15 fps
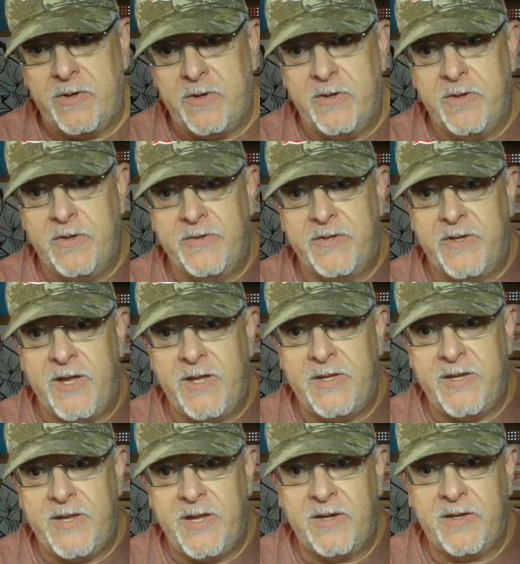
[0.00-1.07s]
is the
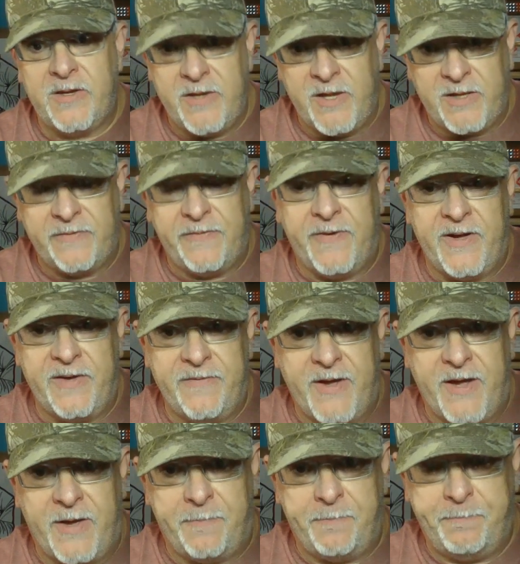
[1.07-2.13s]
ATN Connect 5
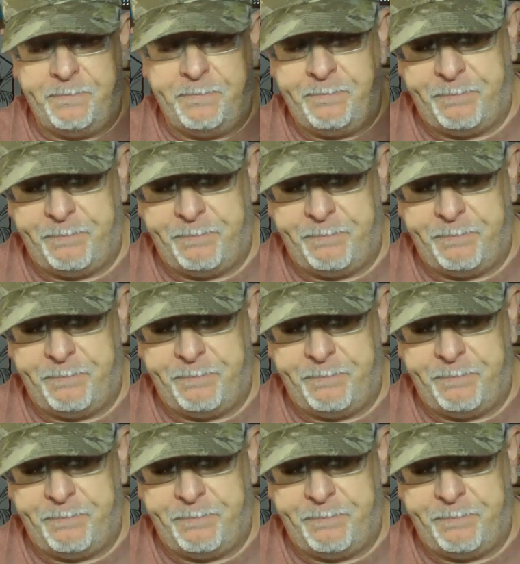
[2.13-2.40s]
app.